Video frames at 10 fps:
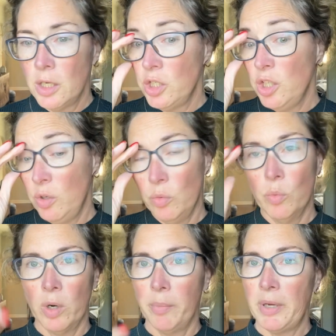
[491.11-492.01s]
You
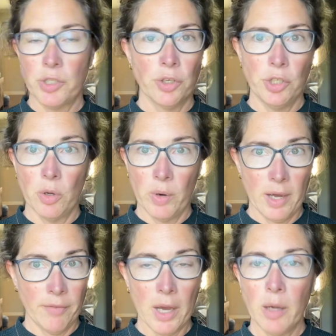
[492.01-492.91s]
want to make sure you don't
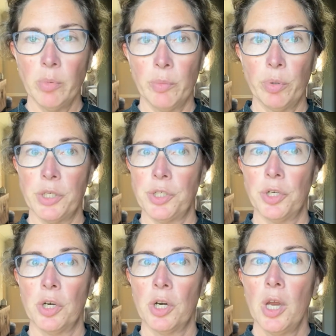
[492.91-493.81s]
have high blood
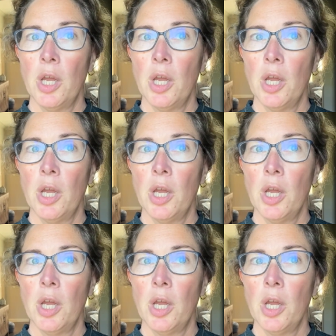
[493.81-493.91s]
pressure,